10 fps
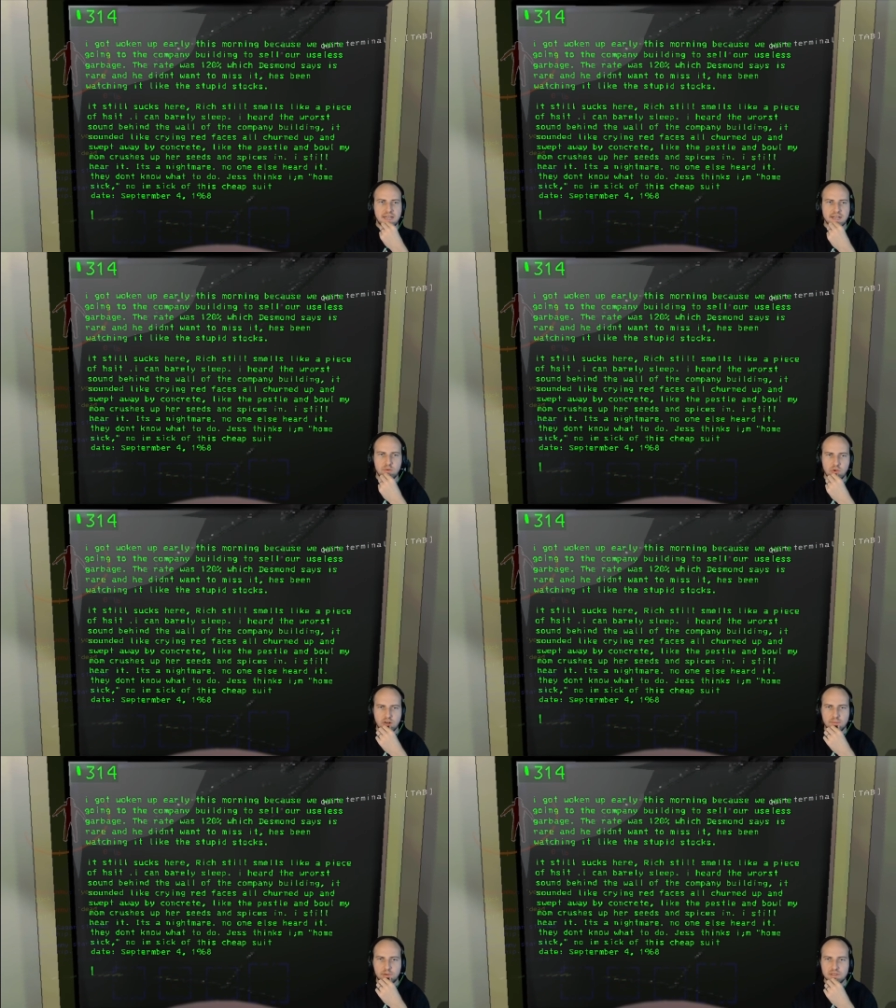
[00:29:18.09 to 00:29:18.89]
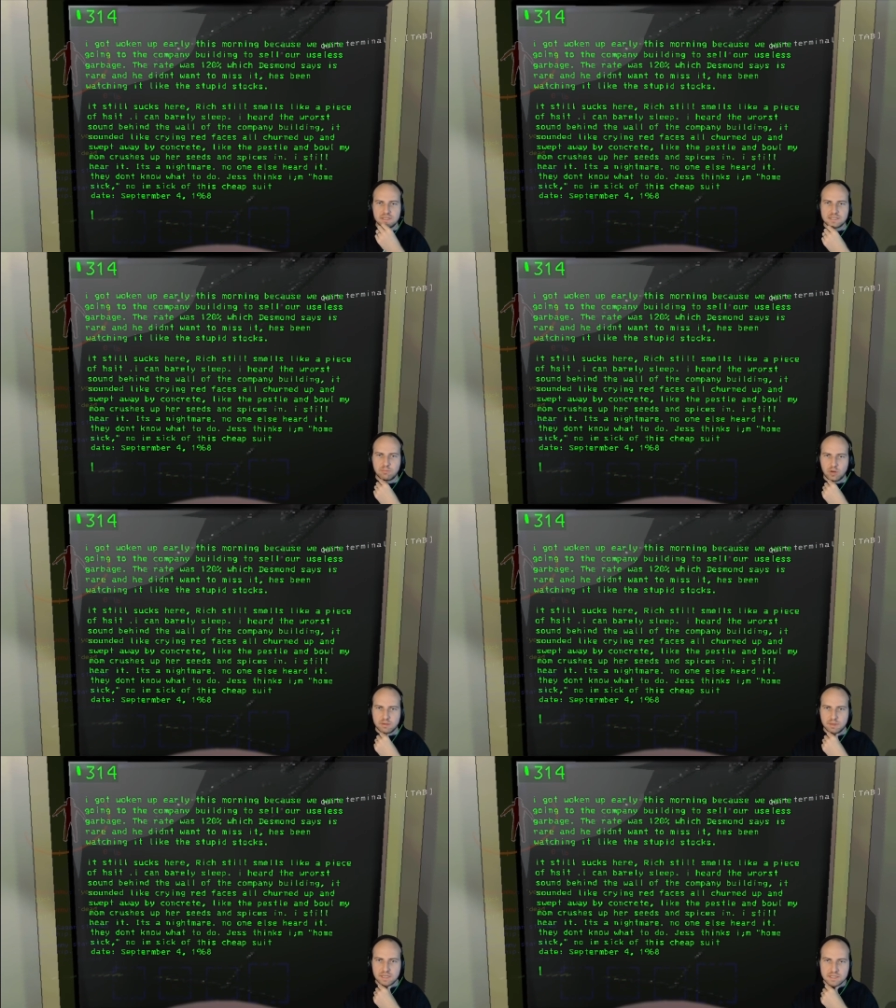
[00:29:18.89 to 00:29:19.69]
I got woken up early this
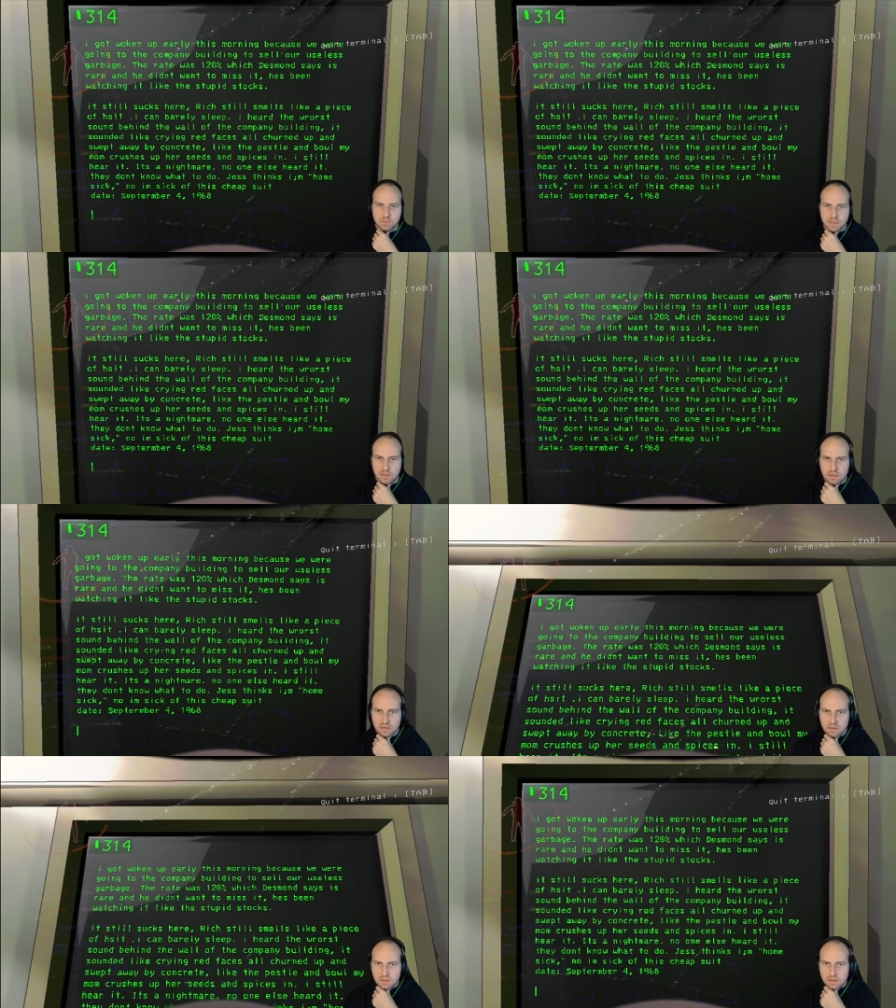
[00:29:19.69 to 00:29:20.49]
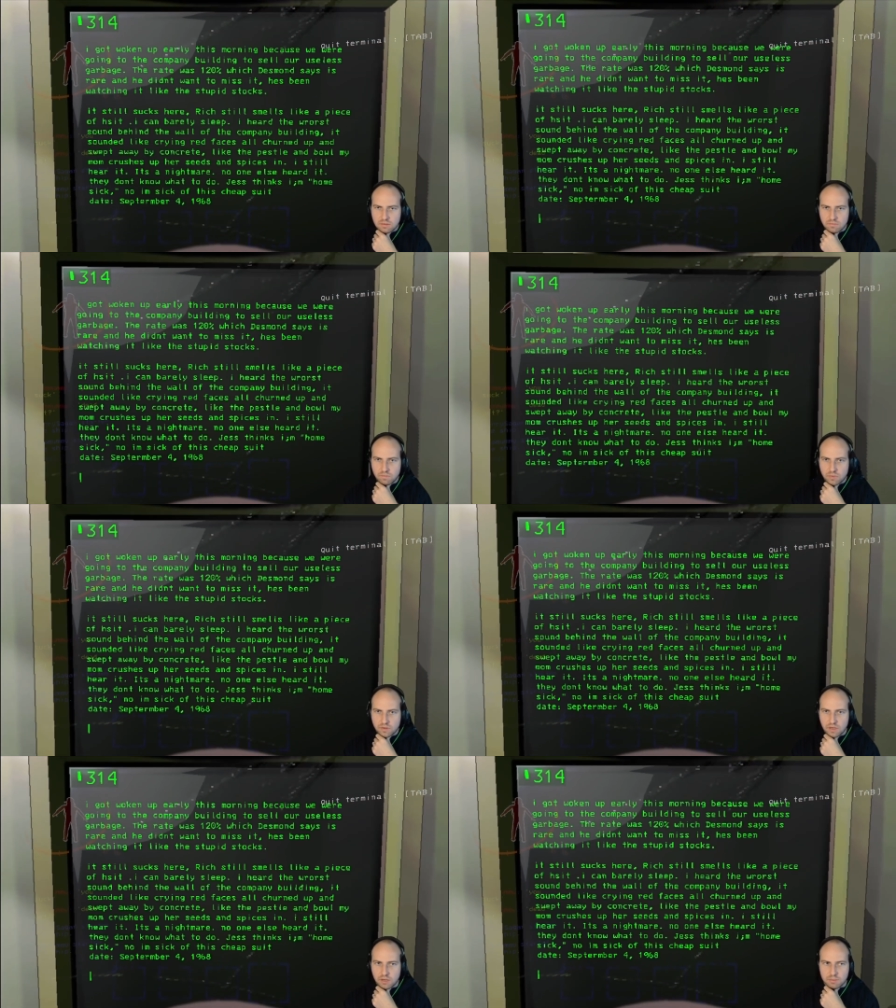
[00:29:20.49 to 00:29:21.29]
morning because we
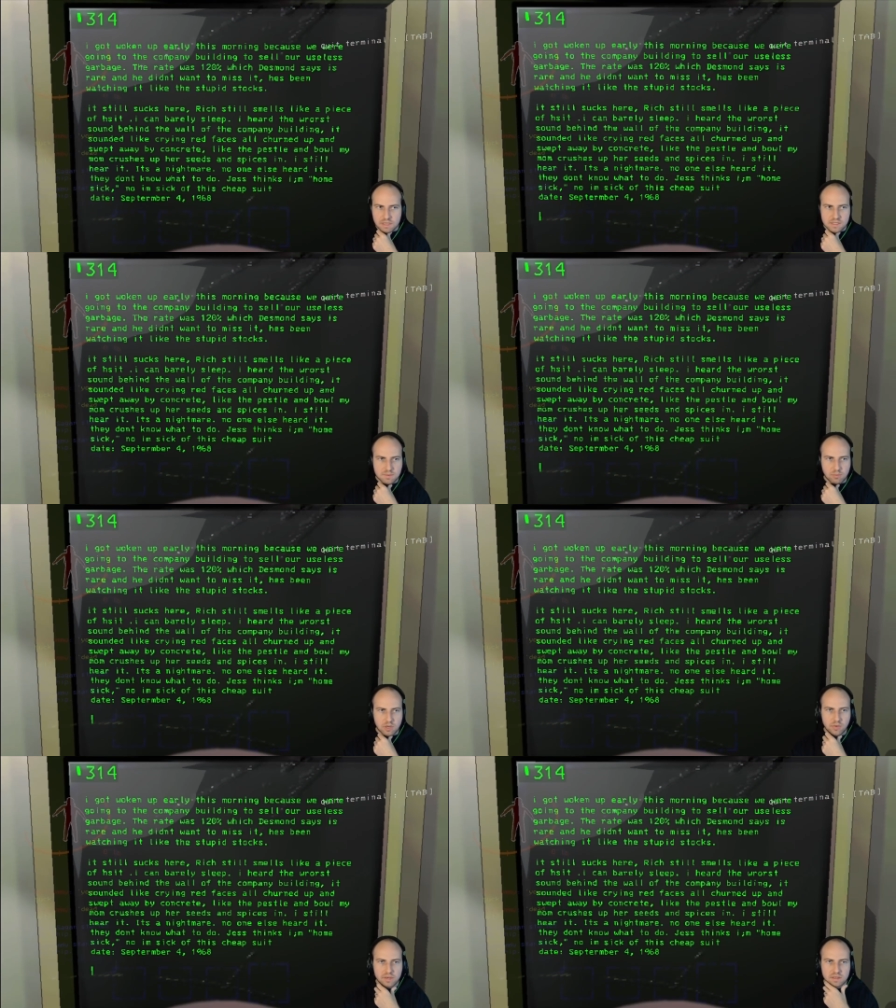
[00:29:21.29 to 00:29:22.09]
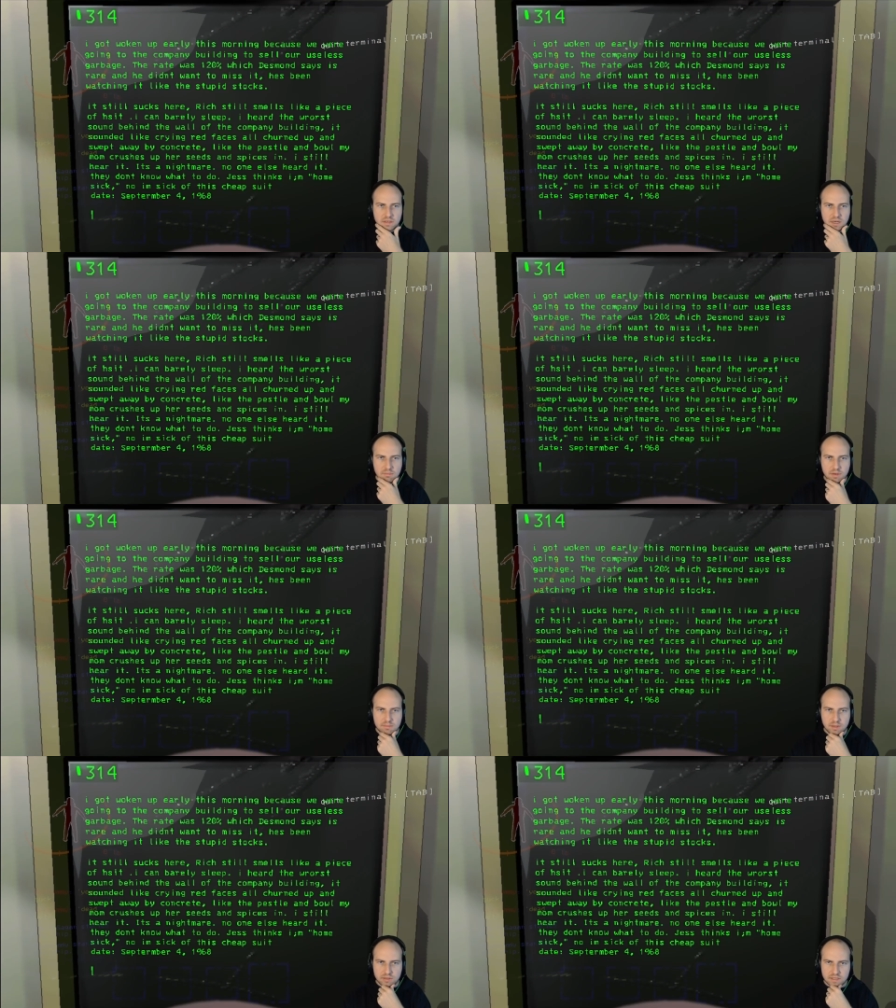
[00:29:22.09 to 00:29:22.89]
because we were going to the
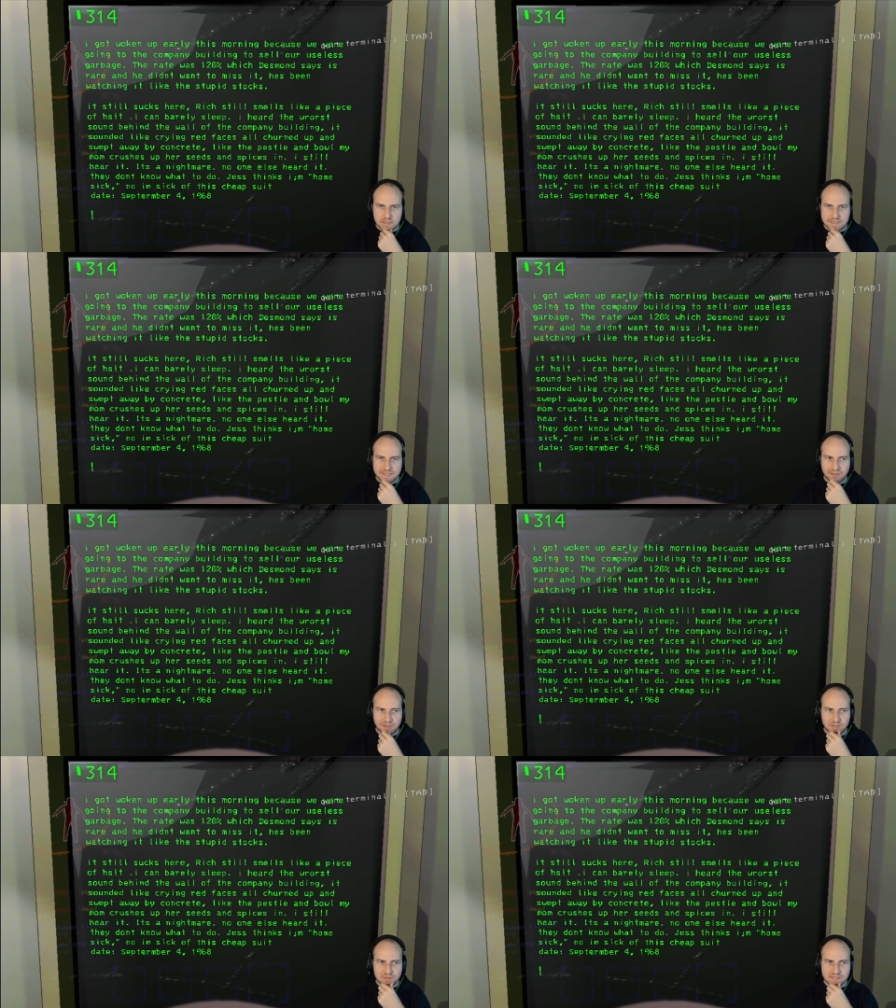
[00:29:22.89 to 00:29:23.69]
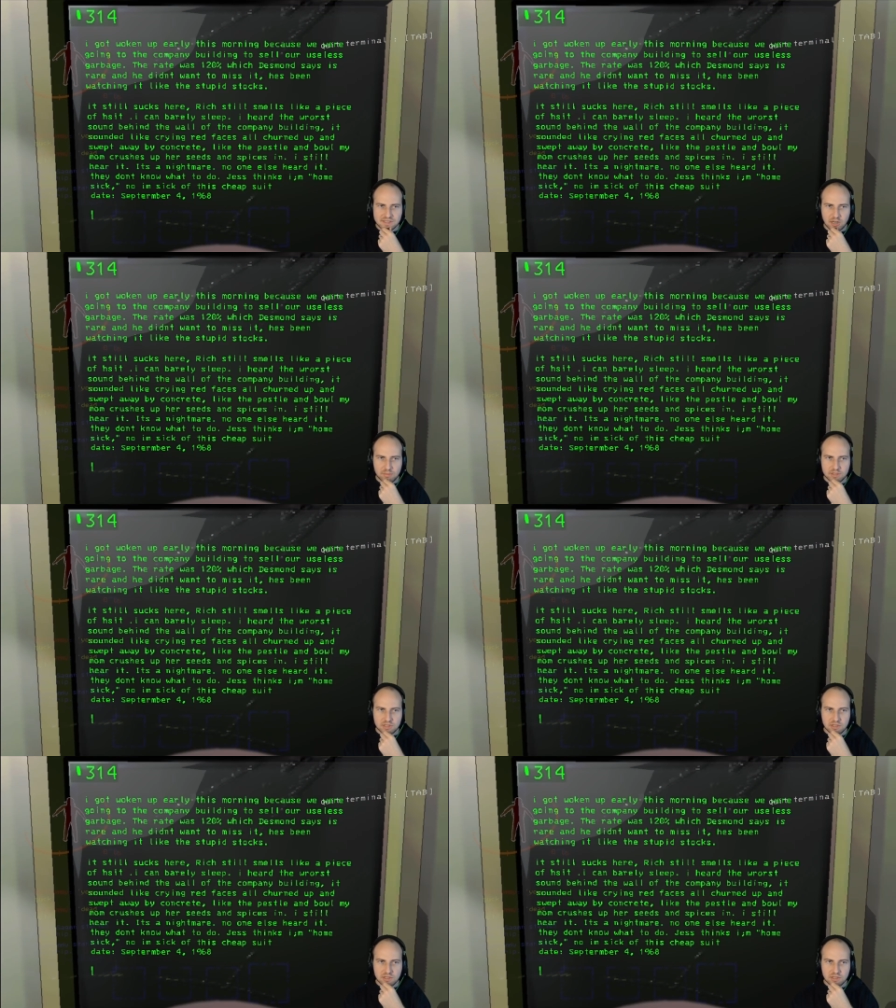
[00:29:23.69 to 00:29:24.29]
company building to sell our useless garbage.